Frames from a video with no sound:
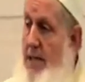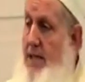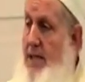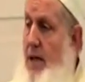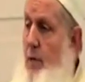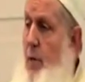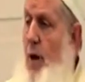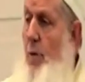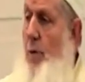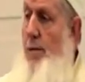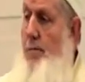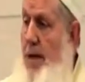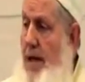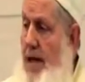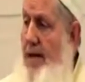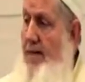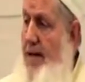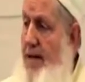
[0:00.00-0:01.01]
They said, well, we
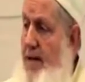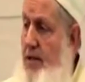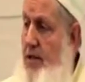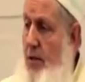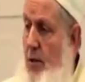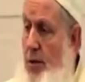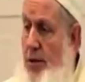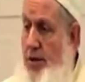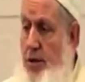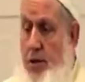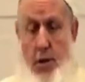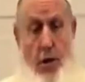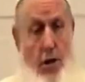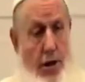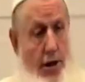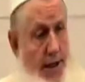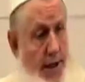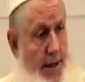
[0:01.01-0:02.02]
believe in it, so we should
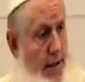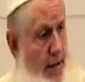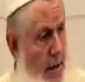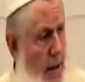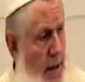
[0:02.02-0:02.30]
learn it.